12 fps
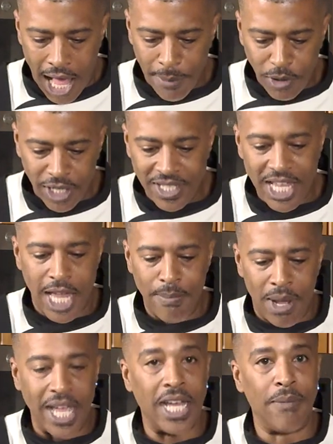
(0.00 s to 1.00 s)
I'm gonna take
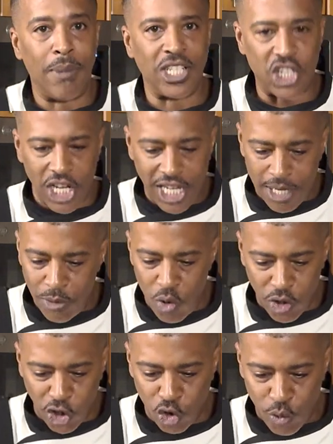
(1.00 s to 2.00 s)
my chicken, I'm
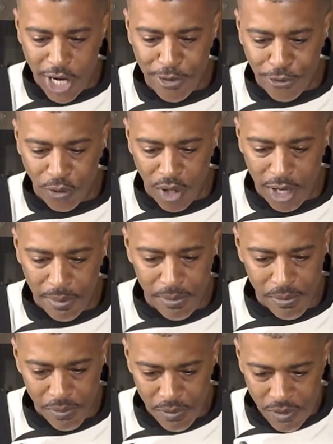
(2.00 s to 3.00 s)
going straight
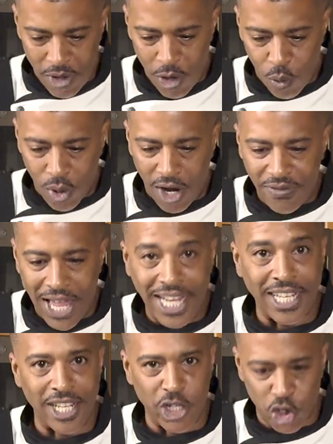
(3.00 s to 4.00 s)
from where I've
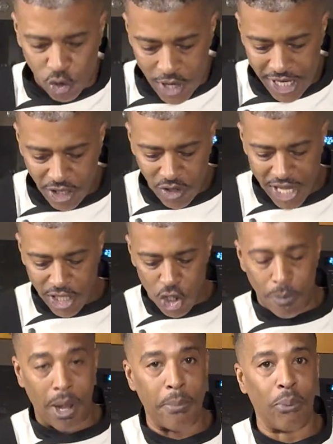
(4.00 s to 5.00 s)
got it in the strainer
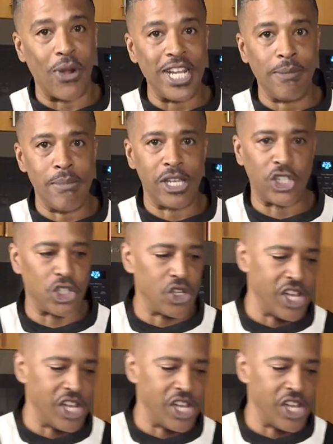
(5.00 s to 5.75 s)
into my breading mixture,